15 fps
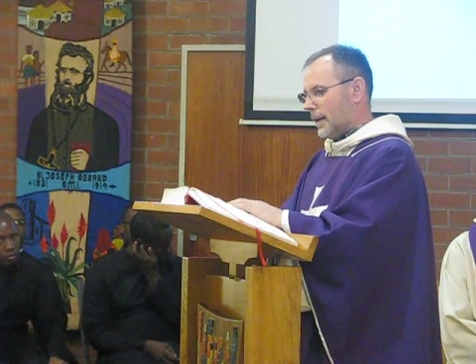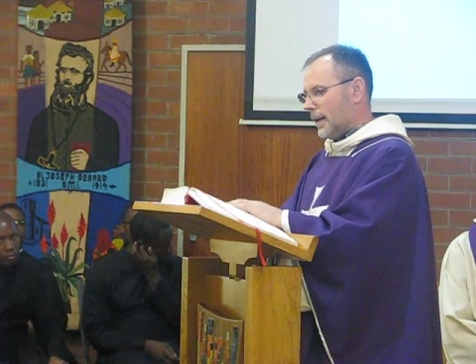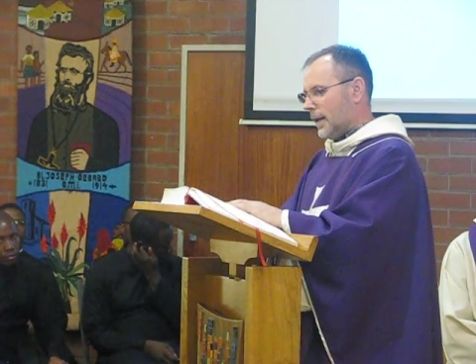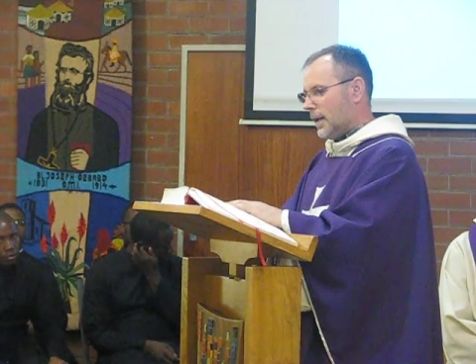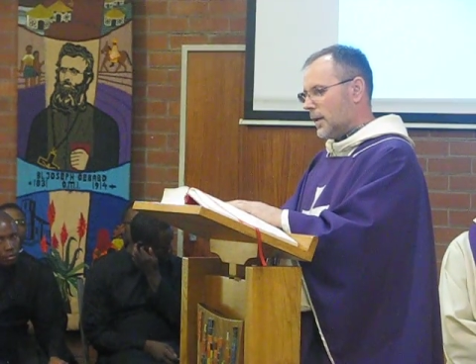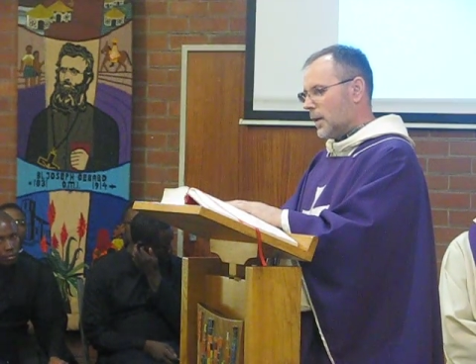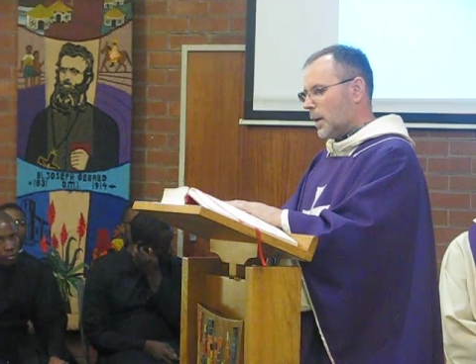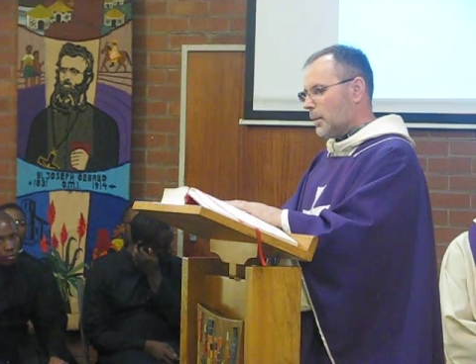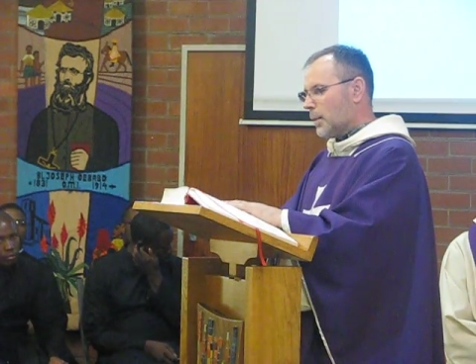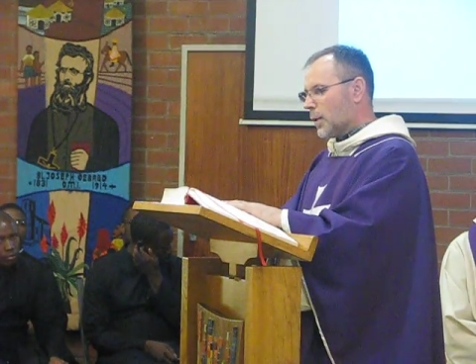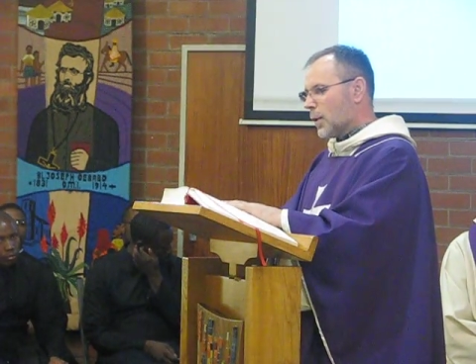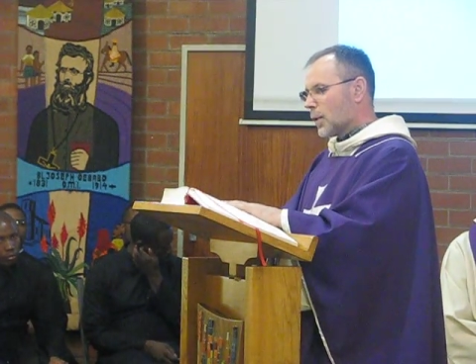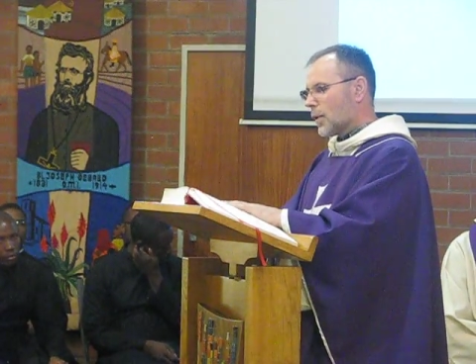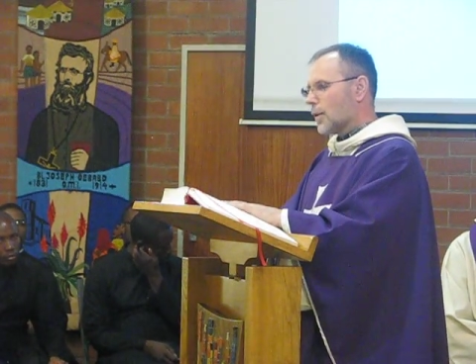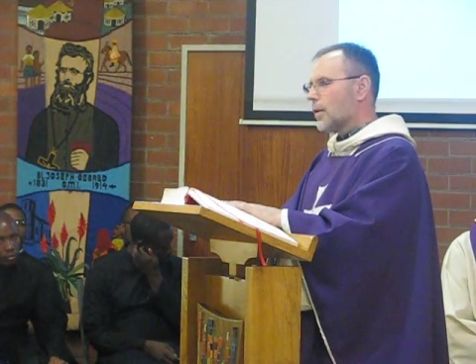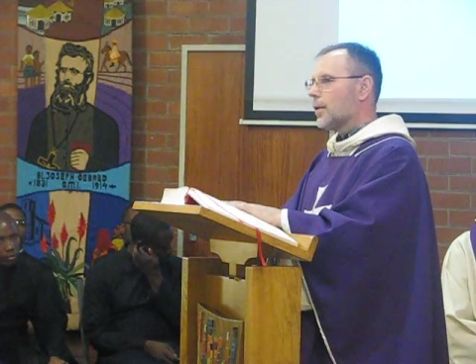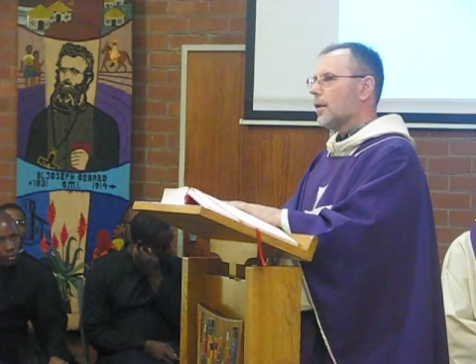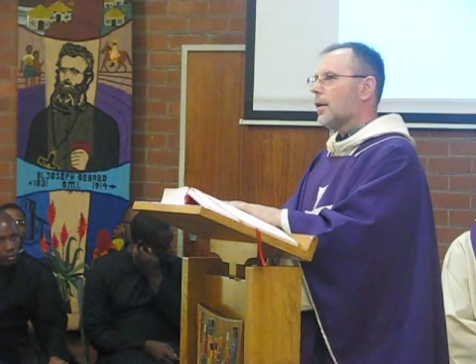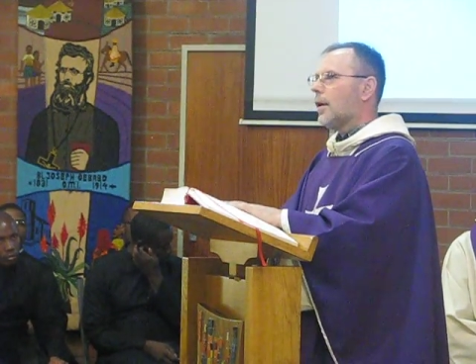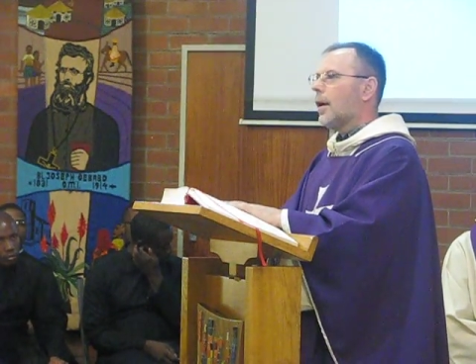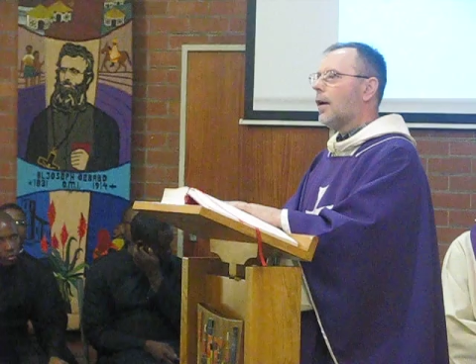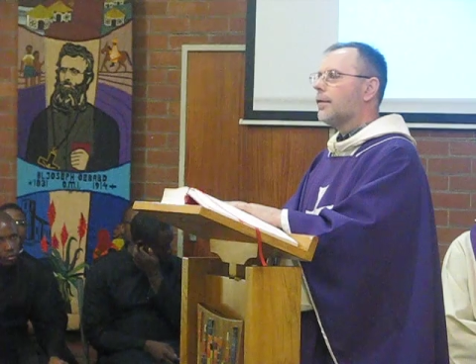In the book
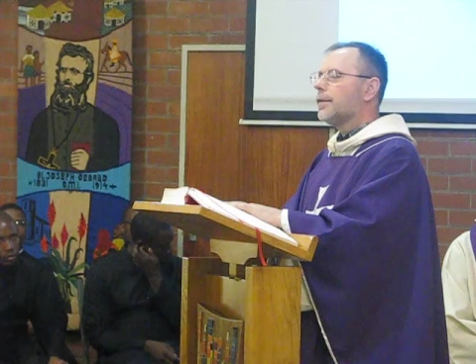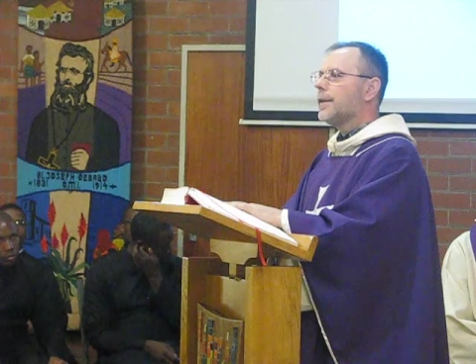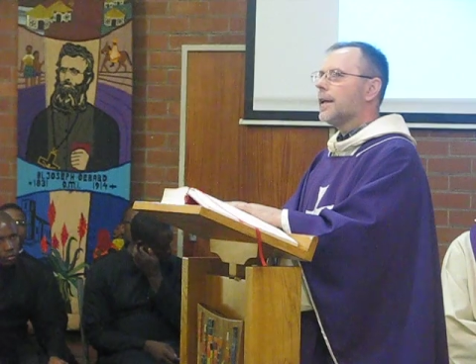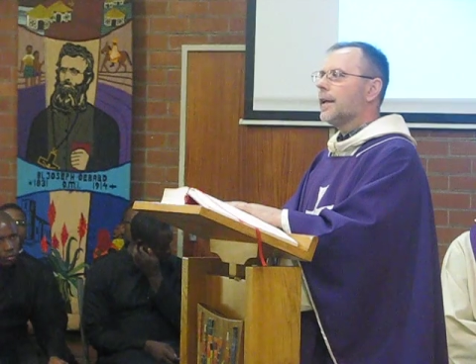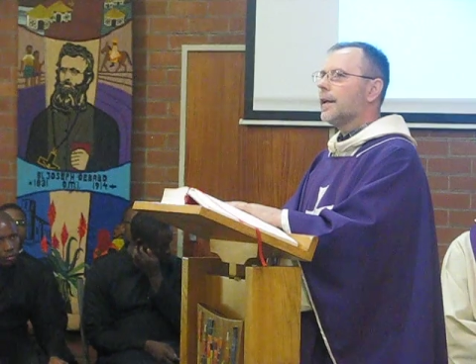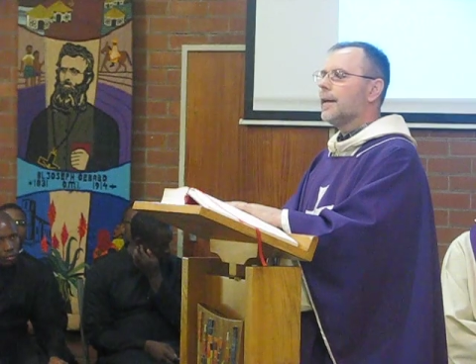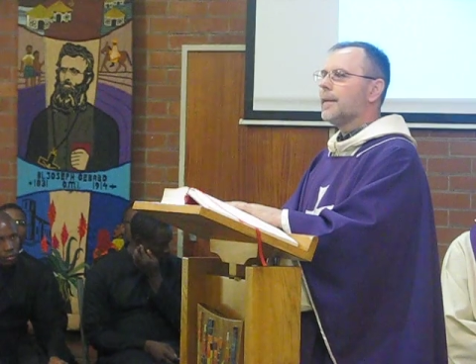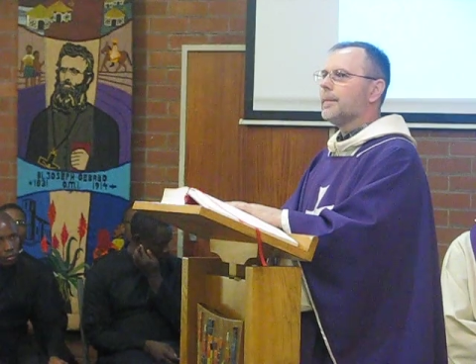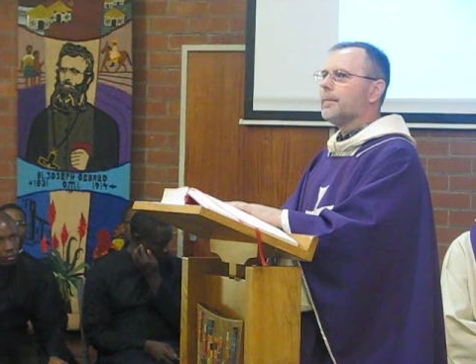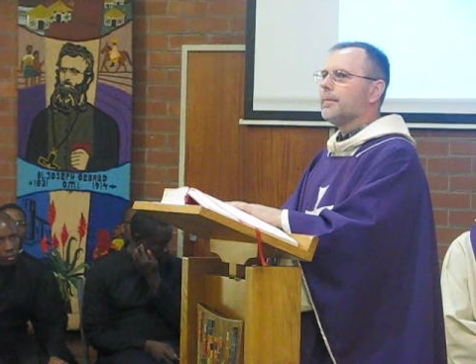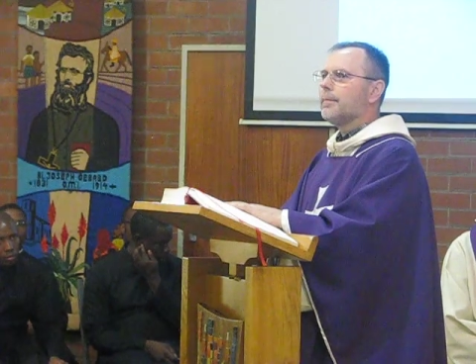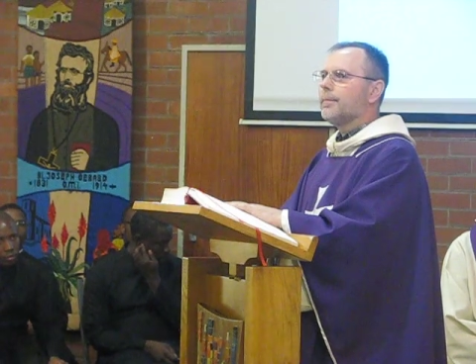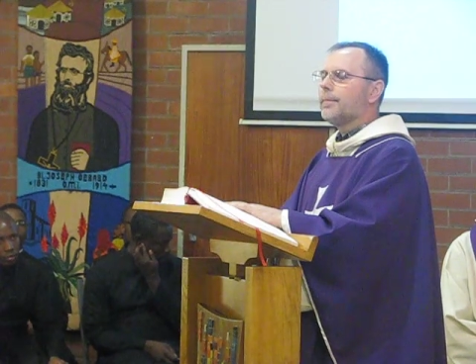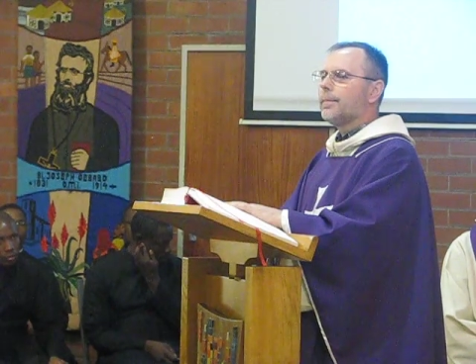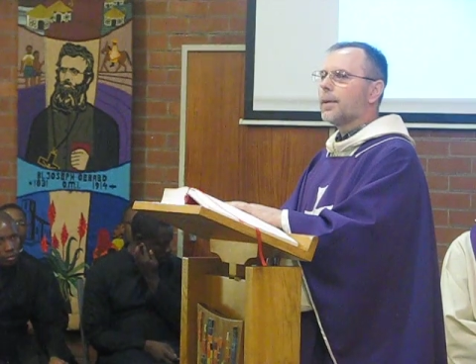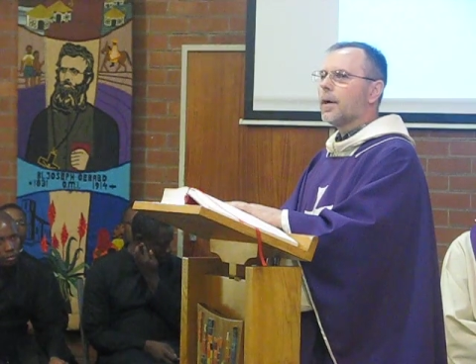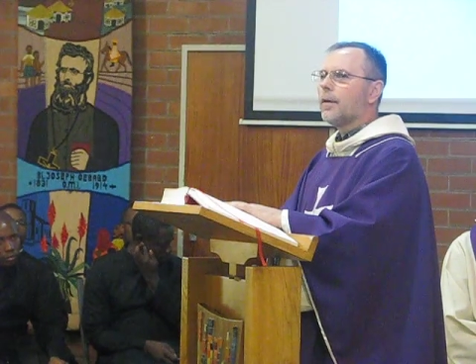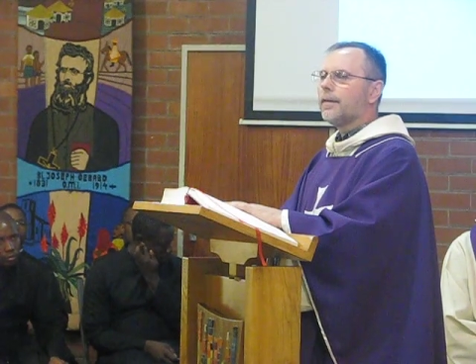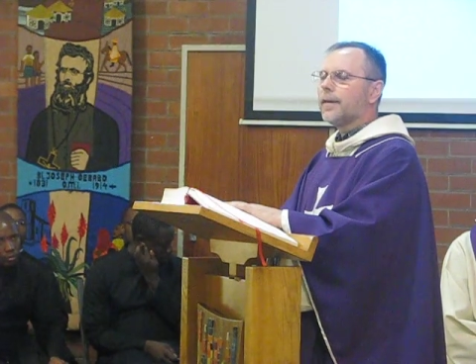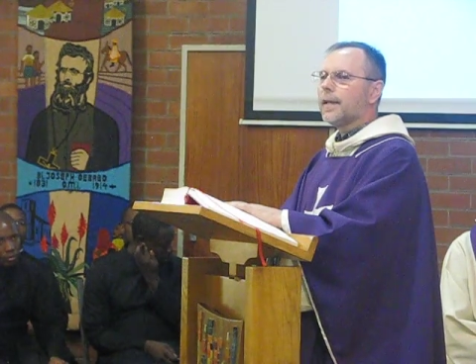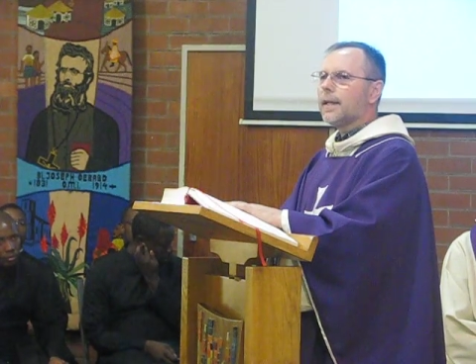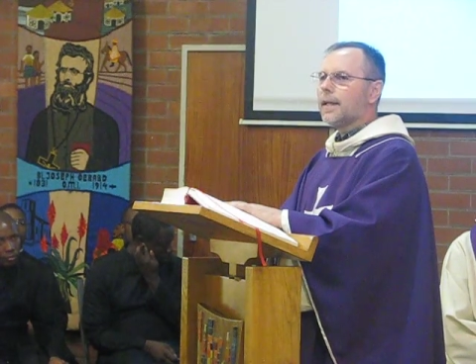of the
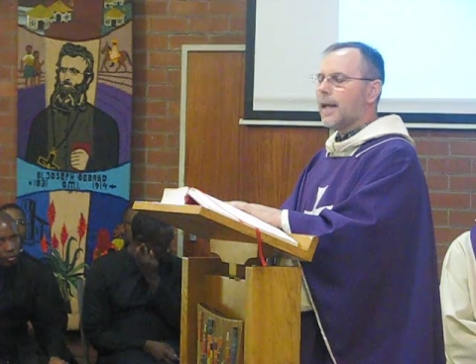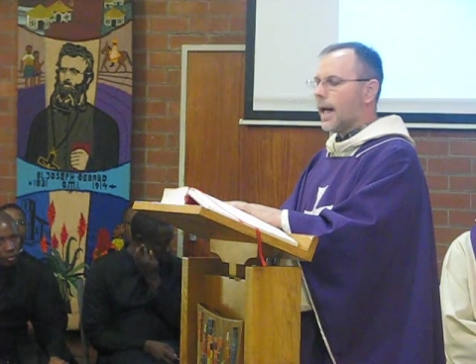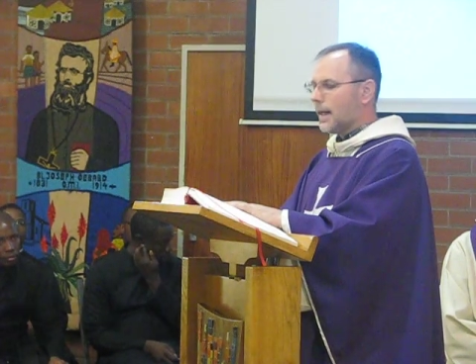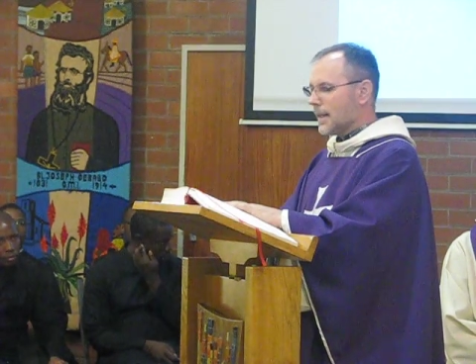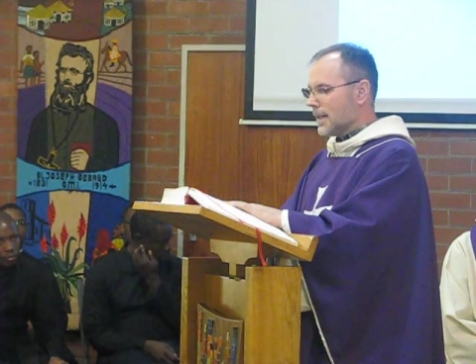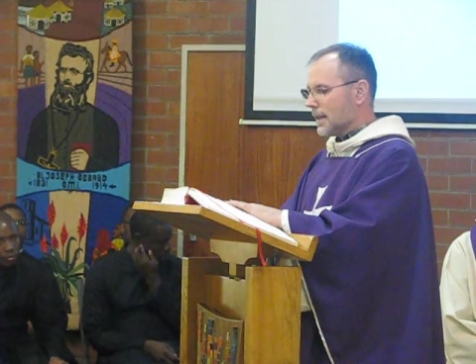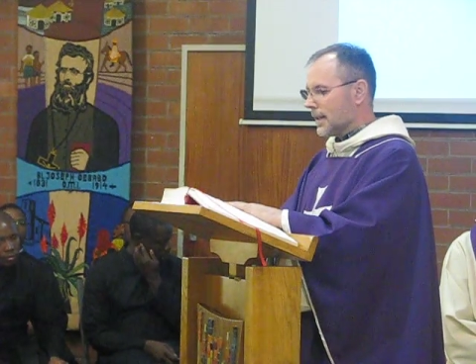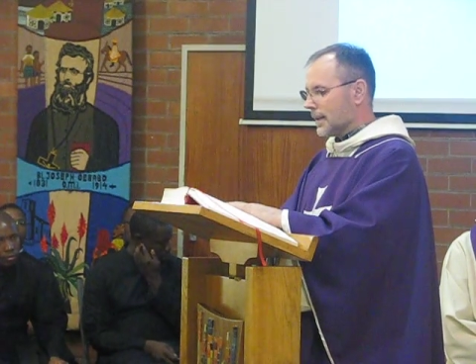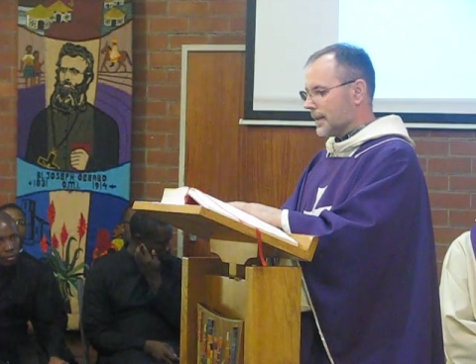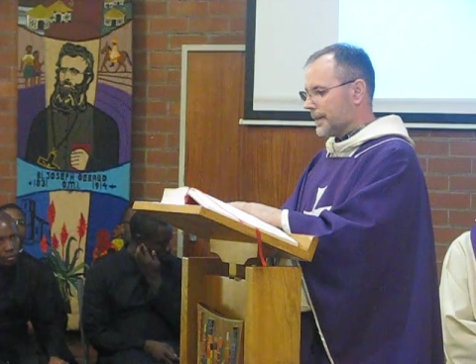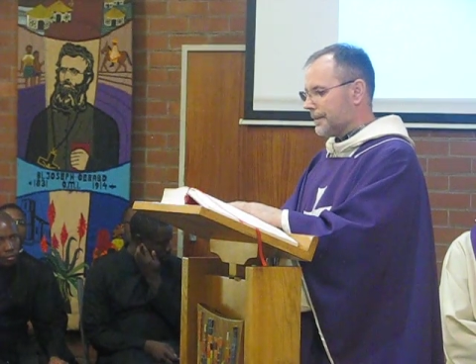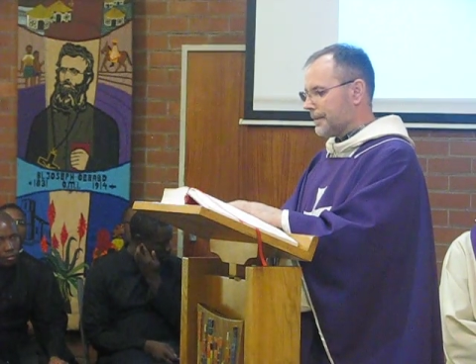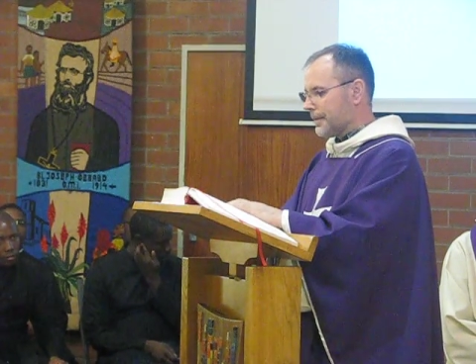prophet Daniel,